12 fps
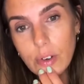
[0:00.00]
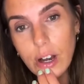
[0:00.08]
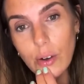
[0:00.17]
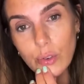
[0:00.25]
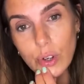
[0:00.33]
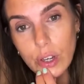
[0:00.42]

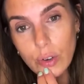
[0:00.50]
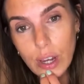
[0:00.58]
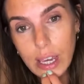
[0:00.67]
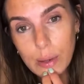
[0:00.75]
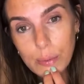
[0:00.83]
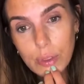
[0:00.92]
recovery
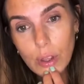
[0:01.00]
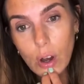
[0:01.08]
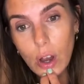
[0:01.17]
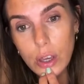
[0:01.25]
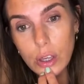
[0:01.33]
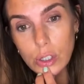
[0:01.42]
cream that
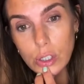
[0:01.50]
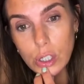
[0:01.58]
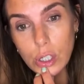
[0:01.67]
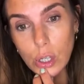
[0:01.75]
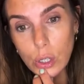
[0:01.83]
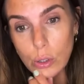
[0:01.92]
I used to
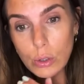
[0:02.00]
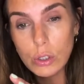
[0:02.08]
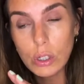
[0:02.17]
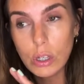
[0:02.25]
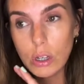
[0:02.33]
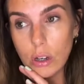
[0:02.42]
use